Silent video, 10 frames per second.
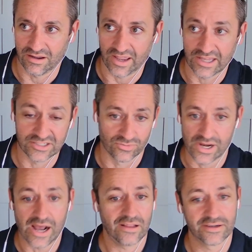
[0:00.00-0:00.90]
as a
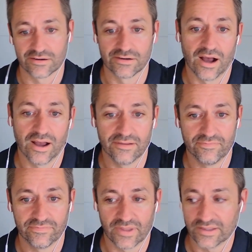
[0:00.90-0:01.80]
reality or not,
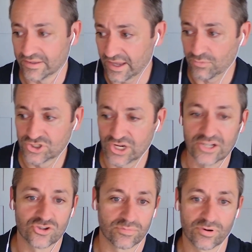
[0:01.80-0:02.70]
and that would
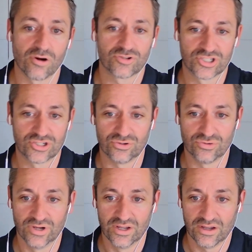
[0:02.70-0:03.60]
change your approach
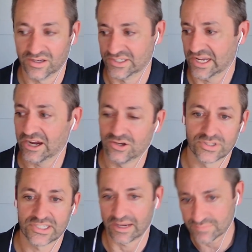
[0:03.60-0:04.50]
to how you
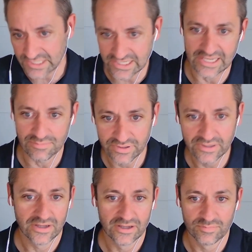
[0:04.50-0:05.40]
attempt to keep
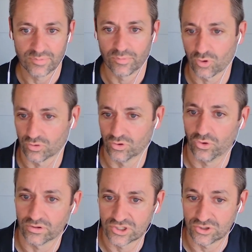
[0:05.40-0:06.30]
people more
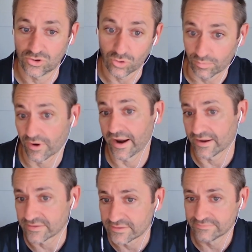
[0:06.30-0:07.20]
loyal to your brand.